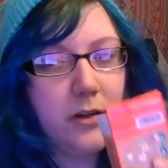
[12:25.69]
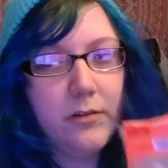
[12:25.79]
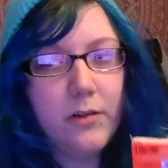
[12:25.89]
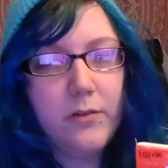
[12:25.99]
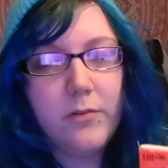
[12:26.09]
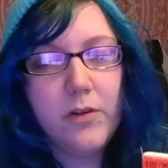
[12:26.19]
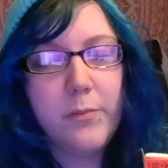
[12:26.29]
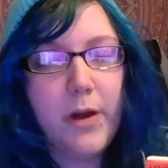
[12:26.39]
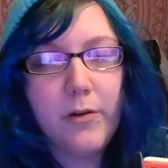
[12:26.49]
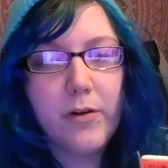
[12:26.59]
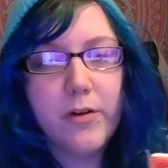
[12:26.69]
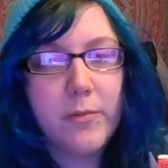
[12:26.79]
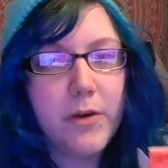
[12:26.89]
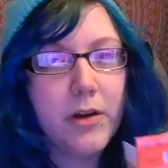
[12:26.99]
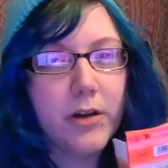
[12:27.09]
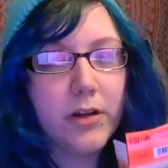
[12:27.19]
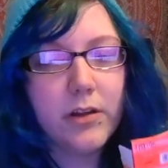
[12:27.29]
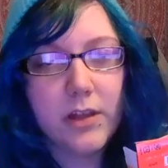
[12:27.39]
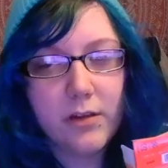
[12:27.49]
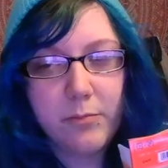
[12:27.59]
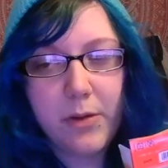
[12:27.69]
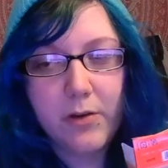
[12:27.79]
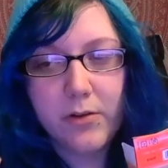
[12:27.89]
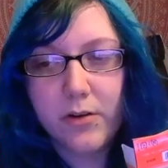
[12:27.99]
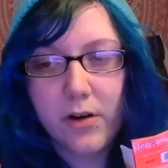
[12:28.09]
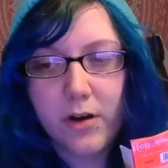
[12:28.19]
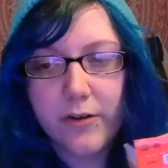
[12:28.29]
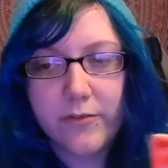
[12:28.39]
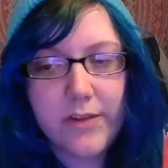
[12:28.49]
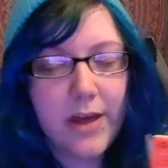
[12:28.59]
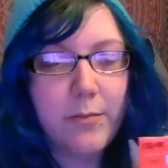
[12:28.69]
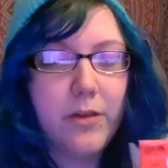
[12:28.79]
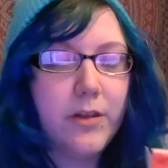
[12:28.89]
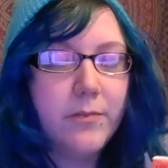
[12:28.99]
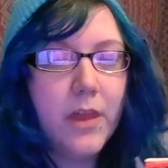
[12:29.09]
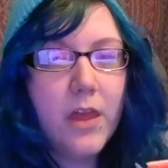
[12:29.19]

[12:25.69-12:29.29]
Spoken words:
and they're powder in America, like a powdered hard tablet.